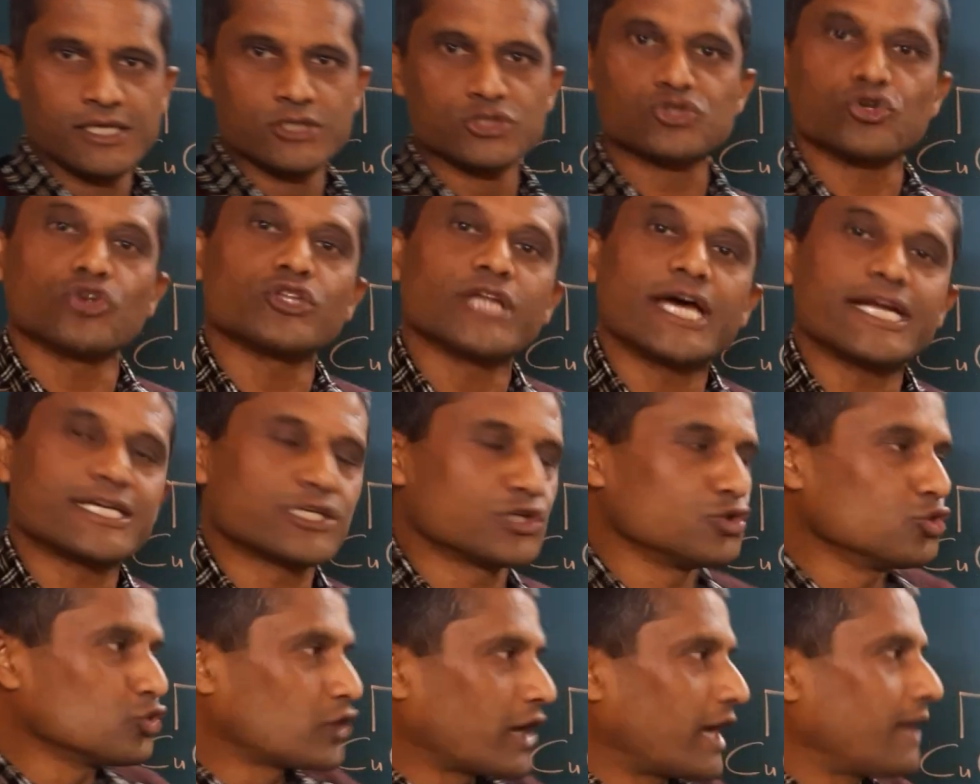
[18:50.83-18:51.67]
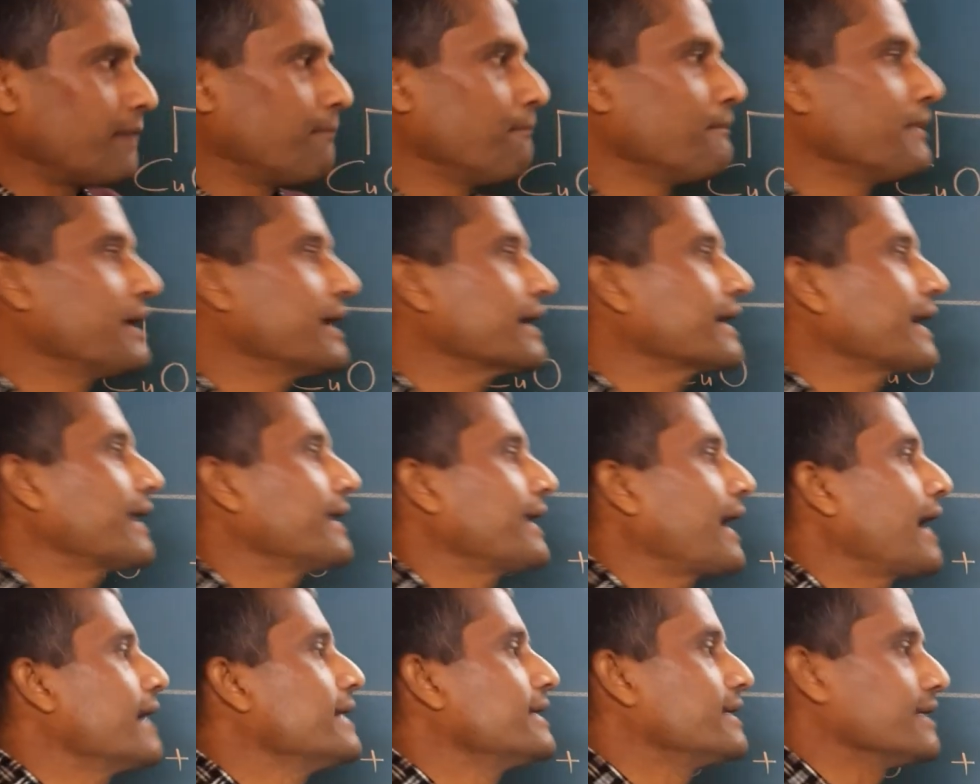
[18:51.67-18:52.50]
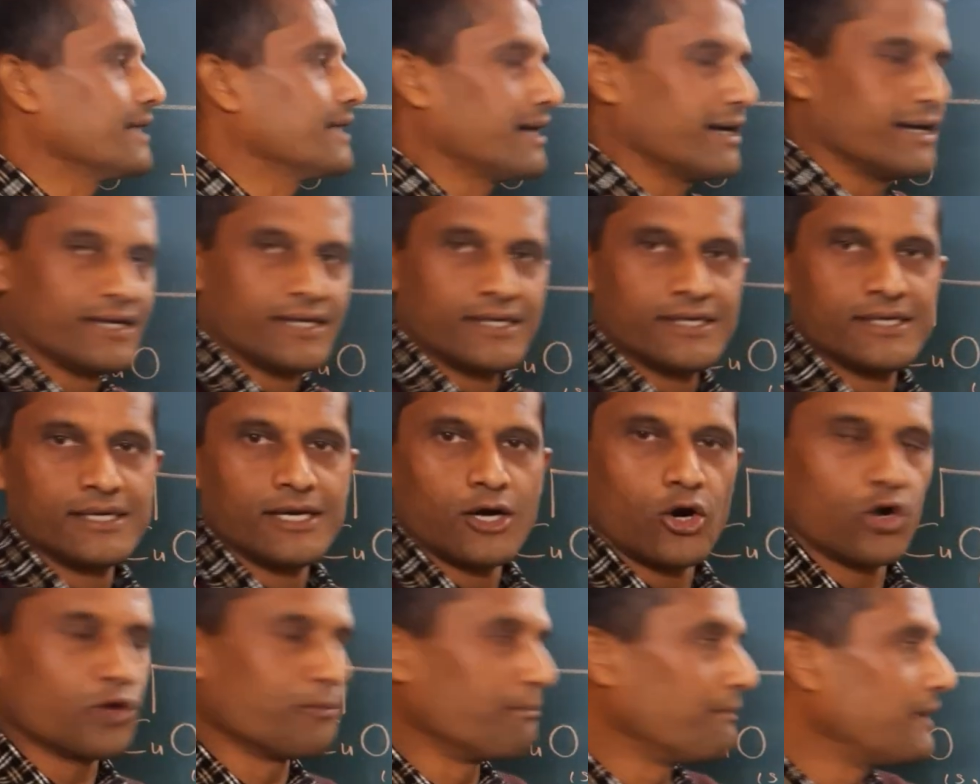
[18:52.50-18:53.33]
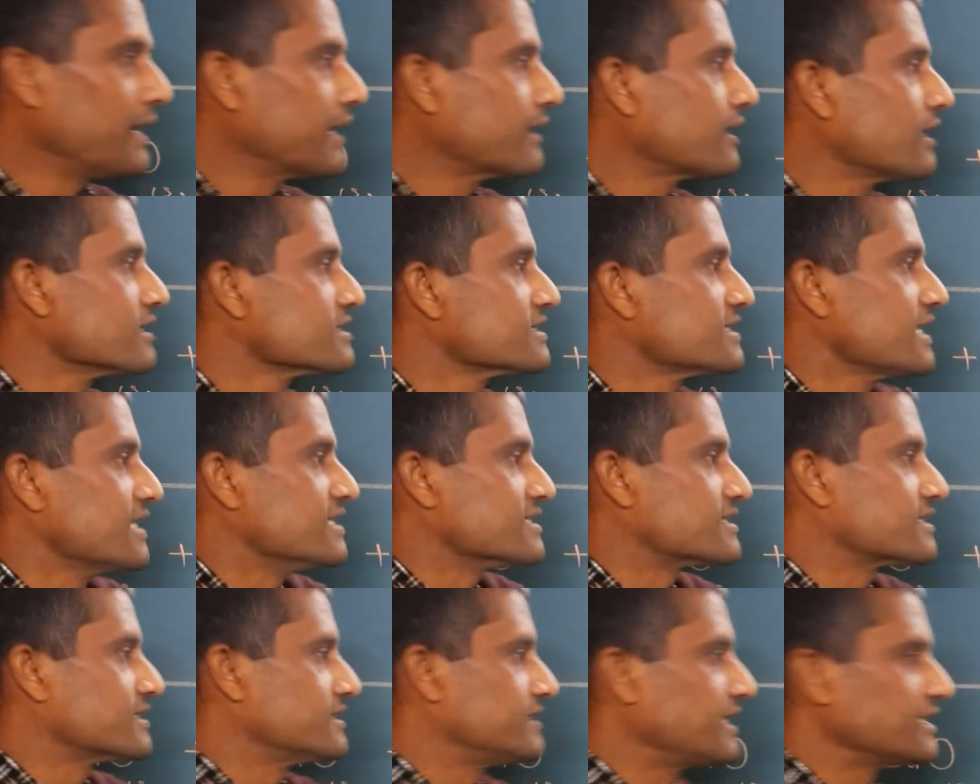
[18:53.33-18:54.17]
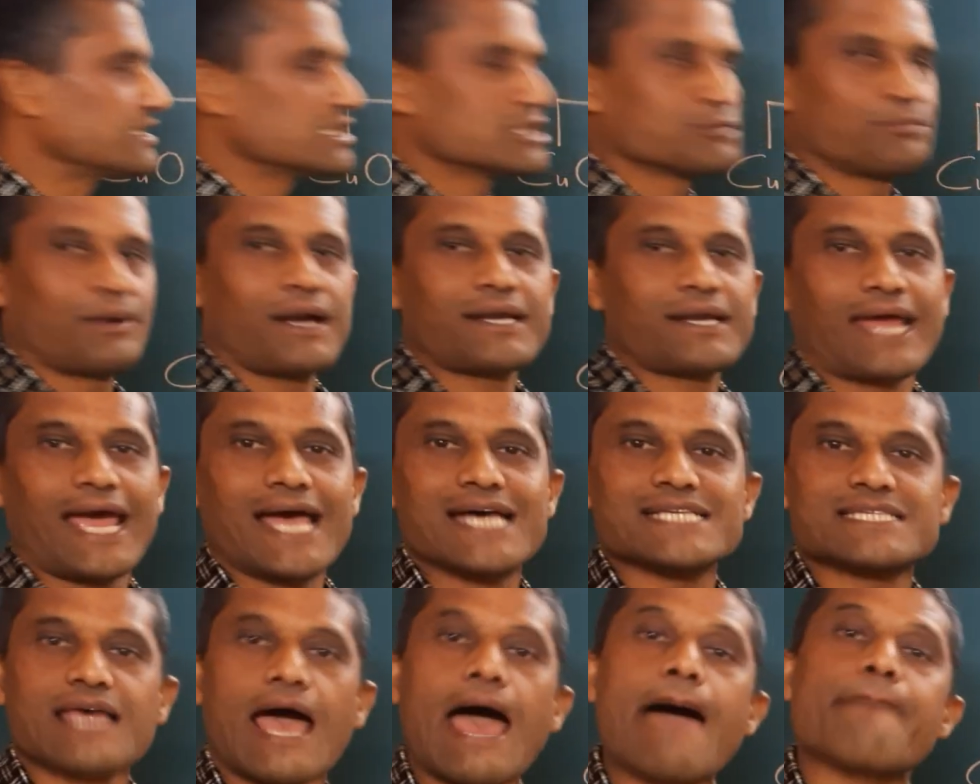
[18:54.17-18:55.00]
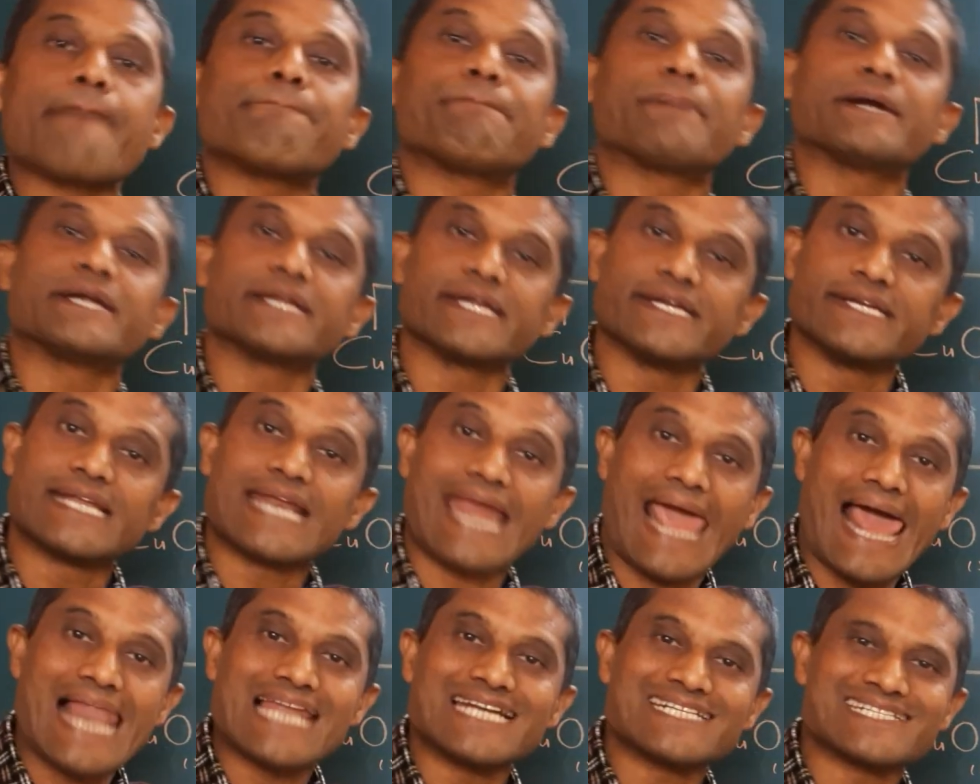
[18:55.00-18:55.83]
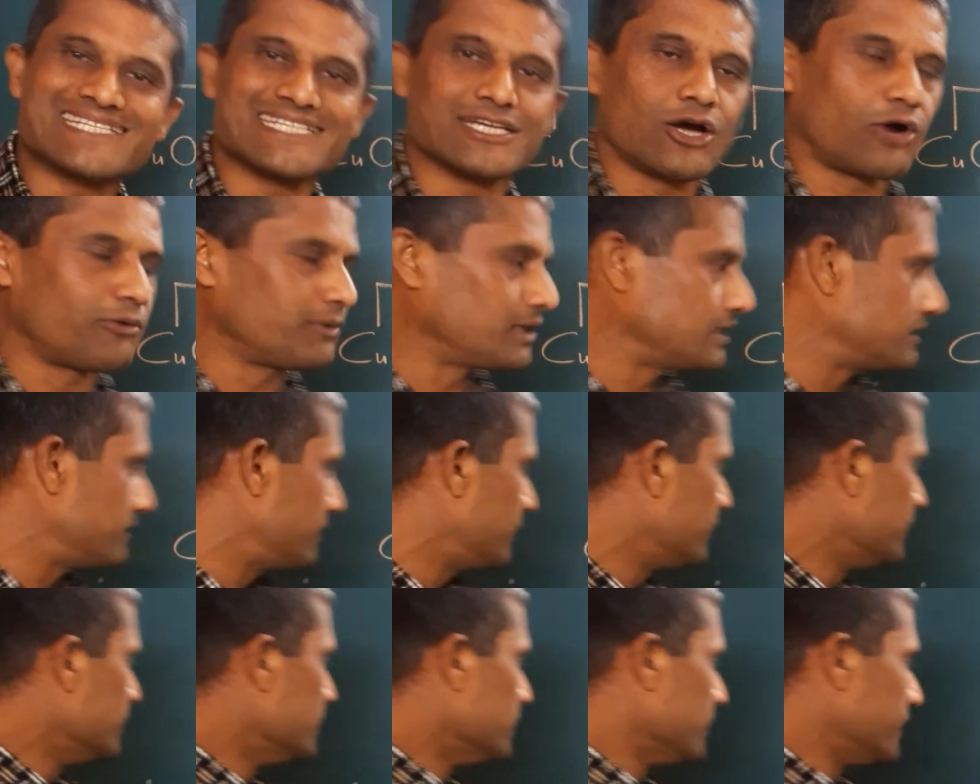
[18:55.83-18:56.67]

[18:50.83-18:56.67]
so that you can make an idea or make a sense that is what has happened in reality over there.